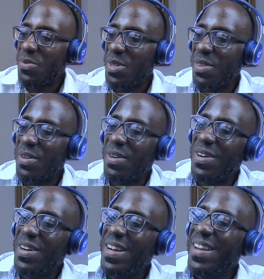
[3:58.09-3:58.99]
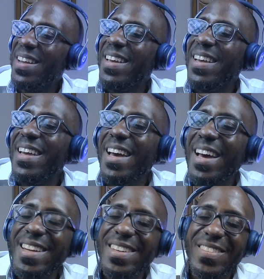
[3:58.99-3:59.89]
with her
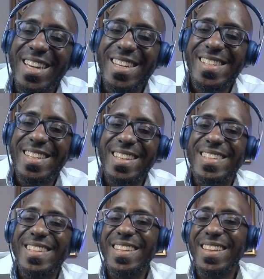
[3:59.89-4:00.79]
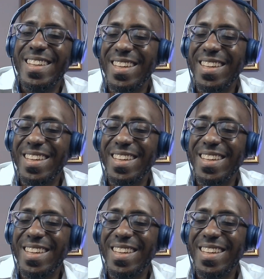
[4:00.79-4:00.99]
at, you guessed it, the